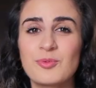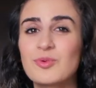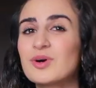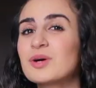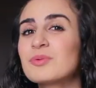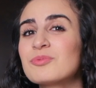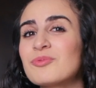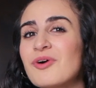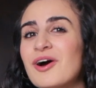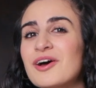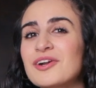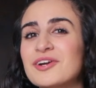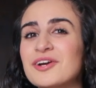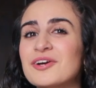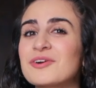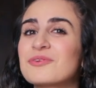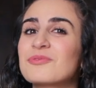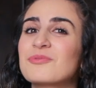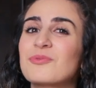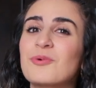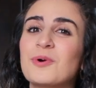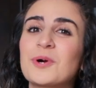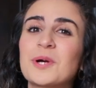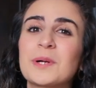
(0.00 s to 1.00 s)
warm
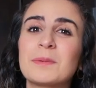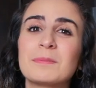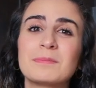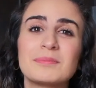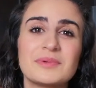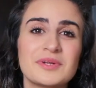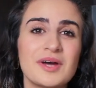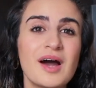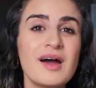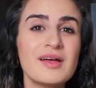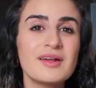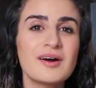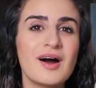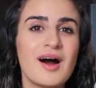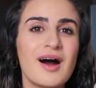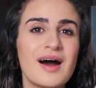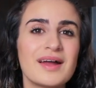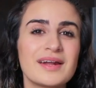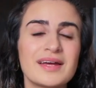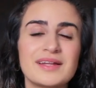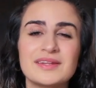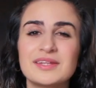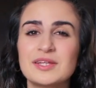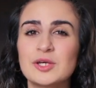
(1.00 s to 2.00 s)
water, warm, not
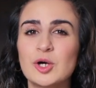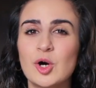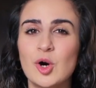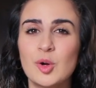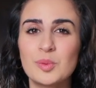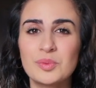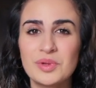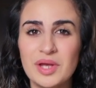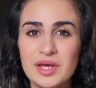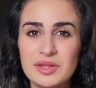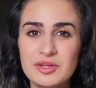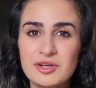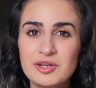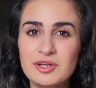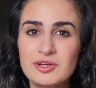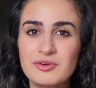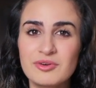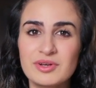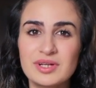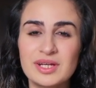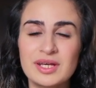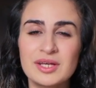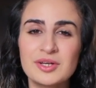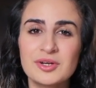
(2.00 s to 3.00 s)
hot, and the only other
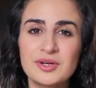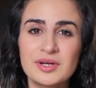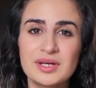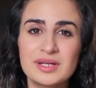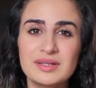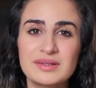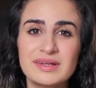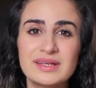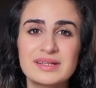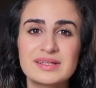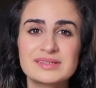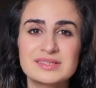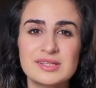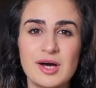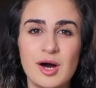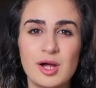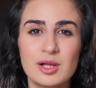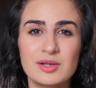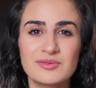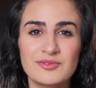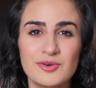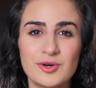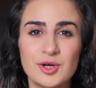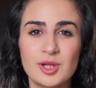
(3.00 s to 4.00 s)
ingredient you're gonna need is
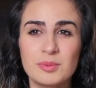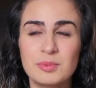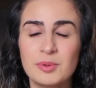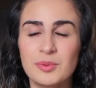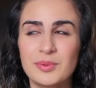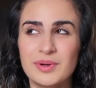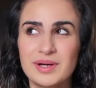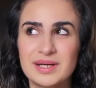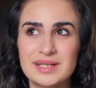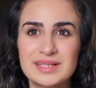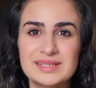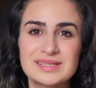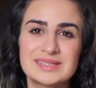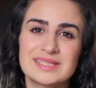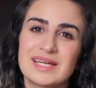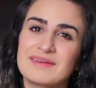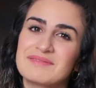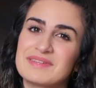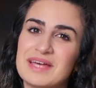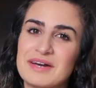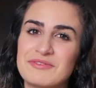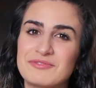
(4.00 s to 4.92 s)
olive oil, but we're gonna save